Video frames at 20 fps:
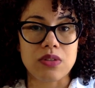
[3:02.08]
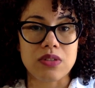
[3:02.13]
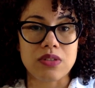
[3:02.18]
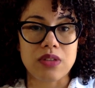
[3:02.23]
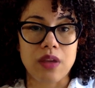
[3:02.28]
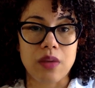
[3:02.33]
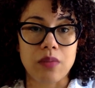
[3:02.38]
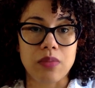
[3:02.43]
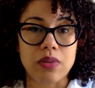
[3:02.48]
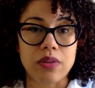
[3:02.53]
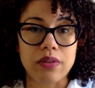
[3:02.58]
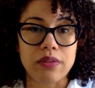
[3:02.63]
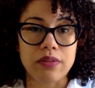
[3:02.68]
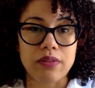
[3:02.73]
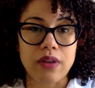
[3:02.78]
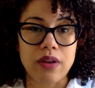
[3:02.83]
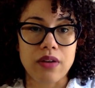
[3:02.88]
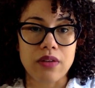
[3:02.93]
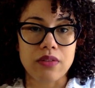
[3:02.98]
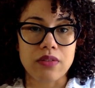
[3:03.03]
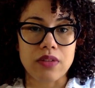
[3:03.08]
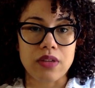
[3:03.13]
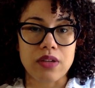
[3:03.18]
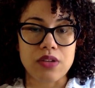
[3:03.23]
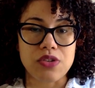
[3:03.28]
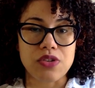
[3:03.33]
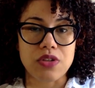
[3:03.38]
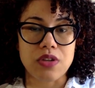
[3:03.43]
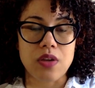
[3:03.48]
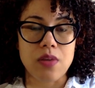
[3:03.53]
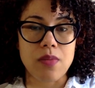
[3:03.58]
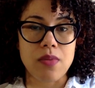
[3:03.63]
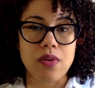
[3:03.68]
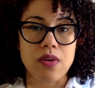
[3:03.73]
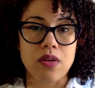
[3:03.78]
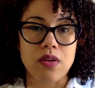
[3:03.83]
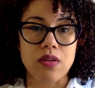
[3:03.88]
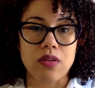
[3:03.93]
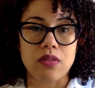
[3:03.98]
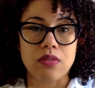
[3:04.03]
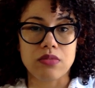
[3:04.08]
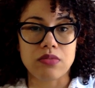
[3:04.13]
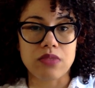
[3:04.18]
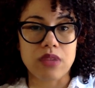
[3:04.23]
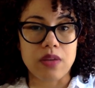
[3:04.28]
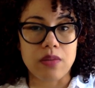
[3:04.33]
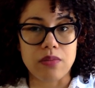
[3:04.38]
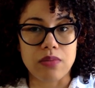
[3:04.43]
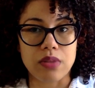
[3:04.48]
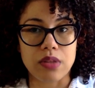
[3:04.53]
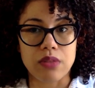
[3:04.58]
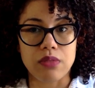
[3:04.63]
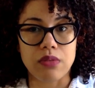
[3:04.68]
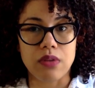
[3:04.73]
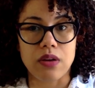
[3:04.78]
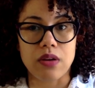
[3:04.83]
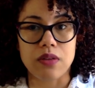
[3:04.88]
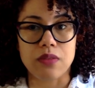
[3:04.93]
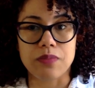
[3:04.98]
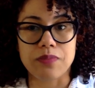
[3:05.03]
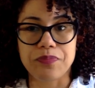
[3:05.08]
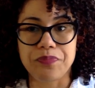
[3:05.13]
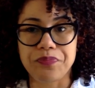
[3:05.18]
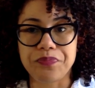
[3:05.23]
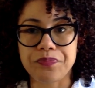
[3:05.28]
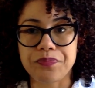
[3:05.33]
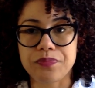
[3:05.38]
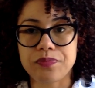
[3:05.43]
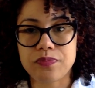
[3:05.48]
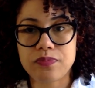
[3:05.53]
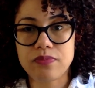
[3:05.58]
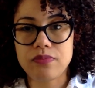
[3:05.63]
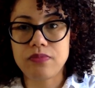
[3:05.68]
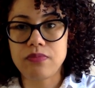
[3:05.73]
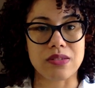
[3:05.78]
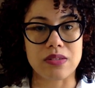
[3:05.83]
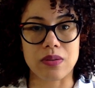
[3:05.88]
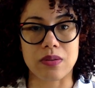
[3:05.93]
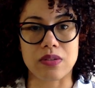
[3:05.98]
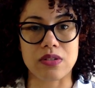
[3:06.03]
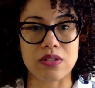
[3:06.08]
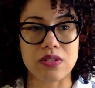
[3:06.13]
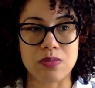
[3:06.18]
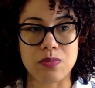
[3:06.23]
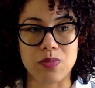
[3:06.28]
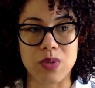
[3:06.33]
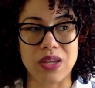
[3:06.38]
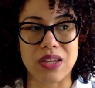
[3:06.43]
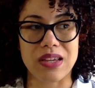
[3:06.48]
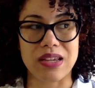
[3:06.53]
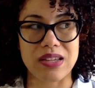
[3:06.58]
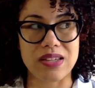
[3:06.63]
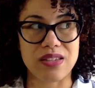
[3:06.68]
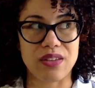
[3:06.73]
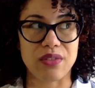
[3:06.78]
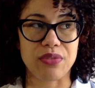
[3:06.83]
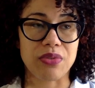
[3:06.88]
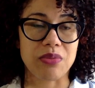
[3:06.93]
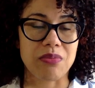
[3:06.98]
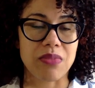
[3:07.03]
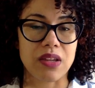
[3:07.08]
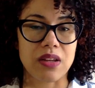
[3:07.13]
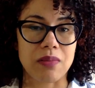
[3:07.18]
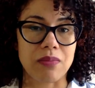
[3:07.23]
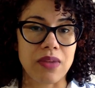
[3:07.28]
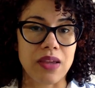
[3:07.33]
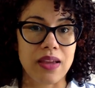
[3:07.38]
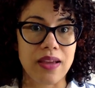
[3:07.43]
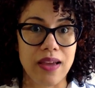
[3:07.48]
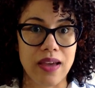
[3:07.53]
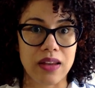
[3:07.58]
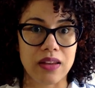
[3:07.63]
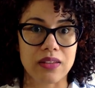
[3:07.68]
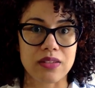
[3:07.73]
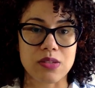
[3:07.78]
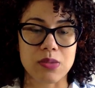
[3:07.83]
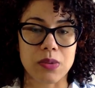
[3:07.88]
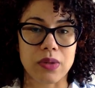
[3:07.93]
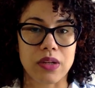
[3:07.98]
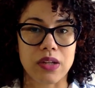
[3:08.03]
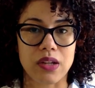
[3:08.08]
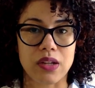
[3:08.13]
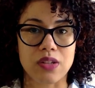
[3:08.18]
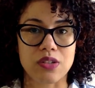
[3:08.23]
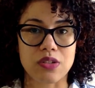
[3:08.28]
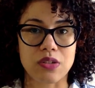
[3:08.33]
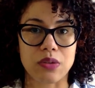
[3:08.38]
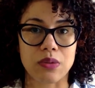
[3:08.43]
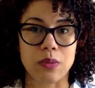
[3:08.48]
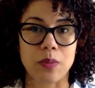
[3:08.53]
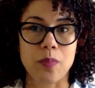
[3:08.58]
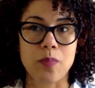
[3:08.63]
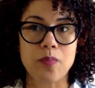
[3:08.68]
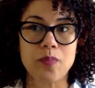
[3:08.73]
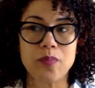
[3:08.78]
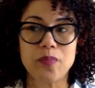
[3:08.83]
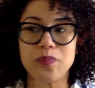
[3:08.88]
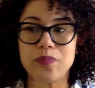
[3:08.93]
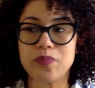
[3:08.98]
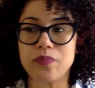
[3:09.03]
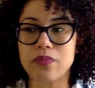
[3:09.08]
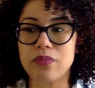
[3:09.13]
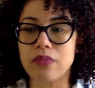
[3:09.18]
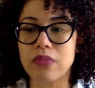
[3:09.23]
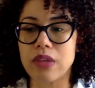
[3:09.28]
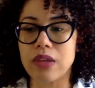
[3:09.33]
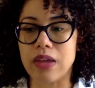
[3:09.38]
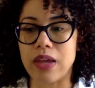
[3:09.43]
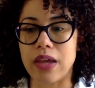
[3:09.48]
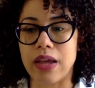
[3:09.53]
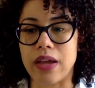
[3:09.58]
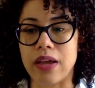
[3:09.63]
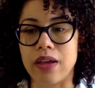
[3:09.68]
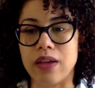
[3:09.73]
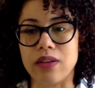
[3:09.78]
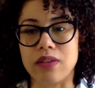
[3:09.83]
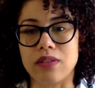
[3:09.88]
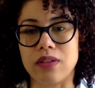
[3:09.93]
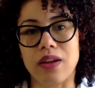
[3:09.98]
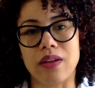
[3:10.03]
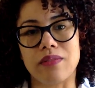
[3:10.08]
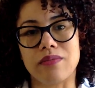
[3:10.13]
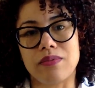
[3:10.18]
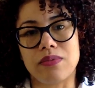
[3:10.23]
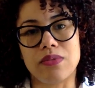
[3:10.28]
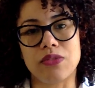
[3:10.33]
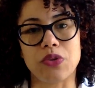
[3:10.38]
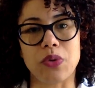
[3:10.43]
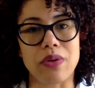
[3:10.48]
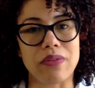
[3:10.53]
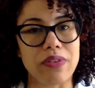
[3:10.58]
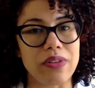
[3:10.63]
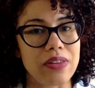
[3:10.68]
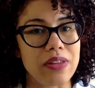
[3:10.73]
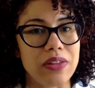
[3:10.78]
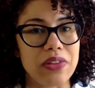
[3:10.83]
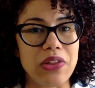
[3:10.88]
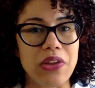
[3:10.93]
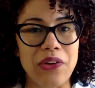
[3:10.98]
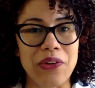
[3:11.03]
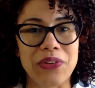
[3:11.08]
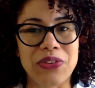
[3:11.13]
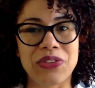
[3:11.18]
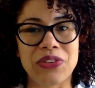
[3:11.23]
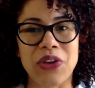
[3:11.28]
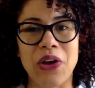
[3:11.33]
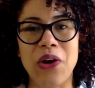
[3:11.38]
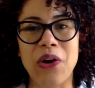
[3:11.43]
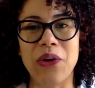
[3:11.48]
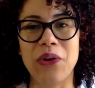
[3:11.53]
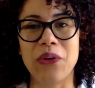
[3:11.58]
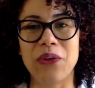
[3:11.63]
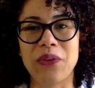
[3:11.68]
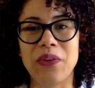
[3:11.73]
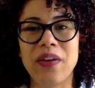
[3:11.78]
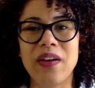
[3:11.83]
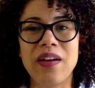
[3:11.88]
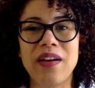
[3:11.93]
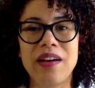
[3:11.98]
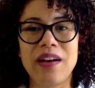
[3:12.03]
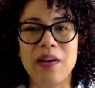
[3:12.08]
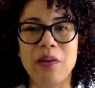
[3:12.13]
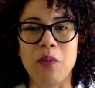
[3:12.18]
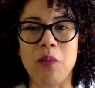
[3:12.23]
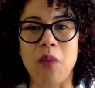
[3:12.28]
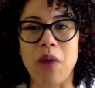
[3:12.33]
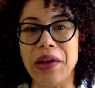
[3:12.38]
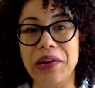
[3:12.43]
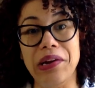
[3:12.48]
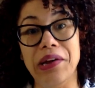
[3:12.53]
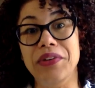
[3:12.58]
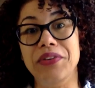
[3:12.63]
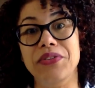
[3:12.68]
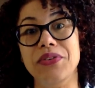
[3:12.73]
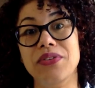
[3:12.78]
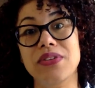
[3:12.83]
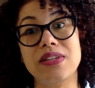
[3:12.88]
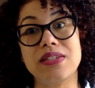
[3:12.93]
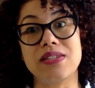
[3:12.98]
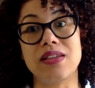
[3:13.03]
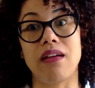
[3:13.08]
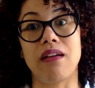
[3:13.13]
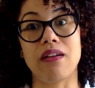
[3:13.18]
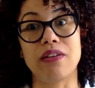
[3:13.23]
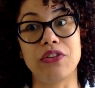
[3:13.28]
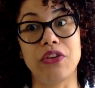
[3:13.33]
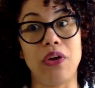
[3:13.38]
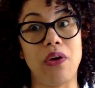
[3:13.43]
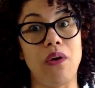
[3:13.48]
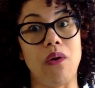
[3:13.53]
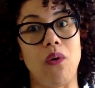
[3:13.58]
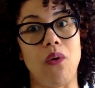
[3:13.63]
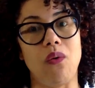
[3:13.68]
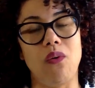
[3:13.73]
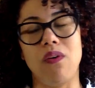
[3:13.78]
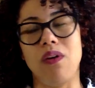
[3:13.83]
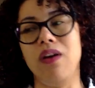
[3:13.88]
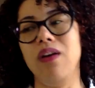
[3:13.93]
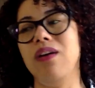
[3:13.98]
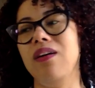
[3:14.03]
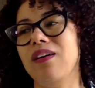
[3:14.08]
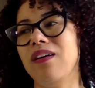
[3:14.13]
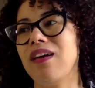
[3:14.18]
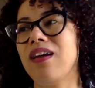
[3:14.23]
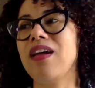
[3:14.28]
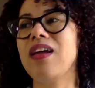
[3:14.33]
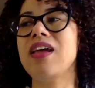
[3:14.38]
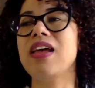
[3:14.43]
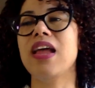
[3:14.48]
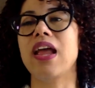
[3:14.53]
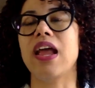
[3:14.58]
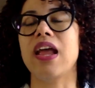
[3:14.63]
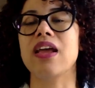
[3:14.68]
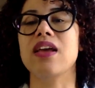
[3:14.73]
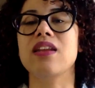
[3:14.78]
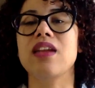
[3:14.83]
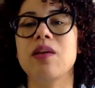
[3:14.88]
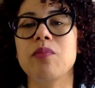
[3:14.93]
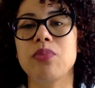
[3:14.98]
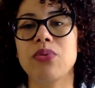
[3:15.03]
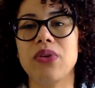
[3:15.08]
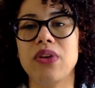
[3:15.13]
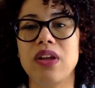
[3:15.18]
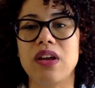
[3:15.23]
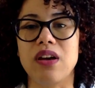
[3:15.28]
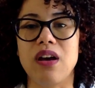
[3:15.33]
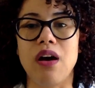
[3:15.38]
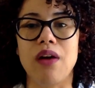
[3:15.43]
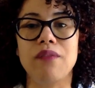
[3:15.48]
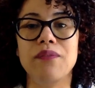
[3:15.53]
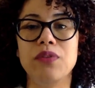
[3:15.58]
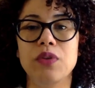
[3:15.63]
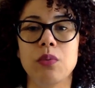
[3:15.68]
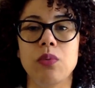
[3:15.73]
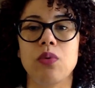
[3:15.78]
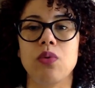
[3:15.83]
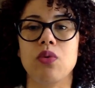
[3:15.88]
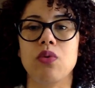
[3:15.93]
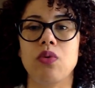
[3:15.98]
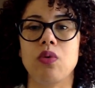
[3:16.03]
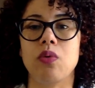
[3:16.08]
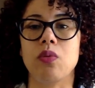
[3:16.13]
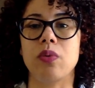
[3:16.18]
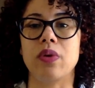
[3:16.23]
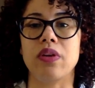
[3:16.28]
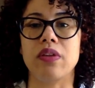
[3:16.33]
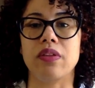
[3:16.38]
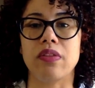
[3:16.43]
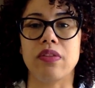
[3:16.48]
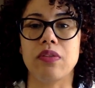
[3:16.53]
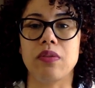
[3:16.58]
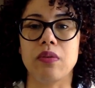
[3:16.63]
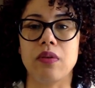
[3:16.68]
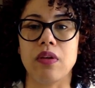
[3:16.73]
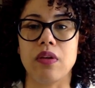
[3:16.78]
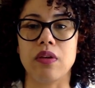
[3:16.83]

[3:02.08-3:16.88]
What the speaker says: template route, the HTML template route. It'll just be easier for me to make edits when I need to, and I do everything there. So why not do this here too? And I'm pretty comfortable with,